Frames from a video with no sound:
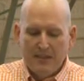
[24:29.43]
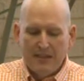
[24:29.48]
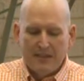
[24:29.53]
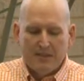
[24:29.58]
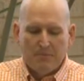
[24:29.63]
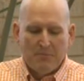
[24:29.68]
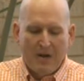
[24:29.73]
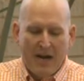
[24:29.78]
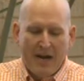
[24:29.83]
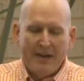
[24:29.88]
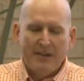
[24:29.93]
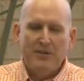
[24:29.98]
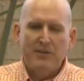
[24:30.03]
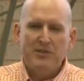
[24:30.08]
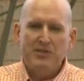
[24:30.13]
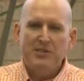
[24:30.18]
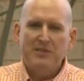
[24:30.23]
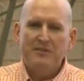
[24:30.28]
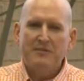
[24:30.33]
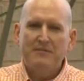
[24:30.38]
And the
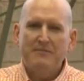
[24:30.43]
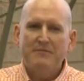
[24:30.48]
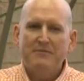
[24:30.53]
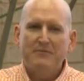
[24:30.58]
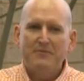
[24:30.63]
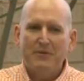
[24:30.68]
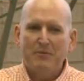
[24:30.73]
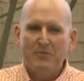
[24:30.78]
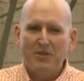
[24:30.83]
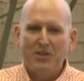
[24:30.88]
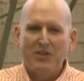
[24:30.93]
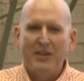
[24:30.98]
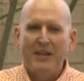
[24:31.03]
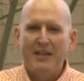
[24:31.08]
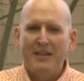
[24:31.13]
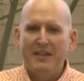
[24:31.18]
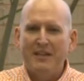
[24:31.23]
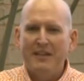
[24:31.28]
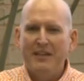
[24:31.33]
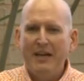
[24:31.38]
miners from
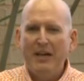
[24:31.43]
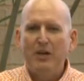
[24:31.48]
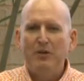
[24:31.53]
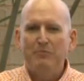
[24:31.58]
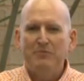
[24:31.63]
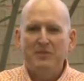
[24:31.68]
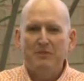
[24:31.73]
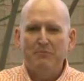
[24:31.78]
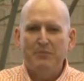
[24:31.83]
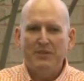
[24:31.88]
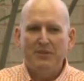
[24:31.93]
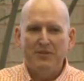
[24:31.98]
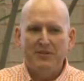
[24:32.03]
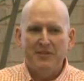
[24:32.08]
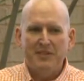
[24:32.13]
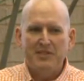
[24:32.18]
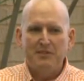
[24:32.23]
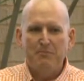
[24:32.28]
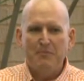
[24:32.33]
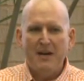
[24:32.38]
Galena helped to
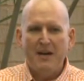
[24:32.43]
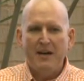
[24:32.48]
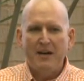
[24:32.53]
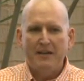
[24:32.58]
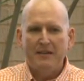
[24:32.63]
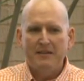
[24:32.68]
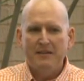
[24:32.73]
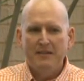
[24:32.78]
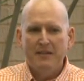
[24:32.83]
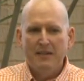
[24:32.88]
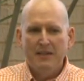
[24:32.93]
build this mine.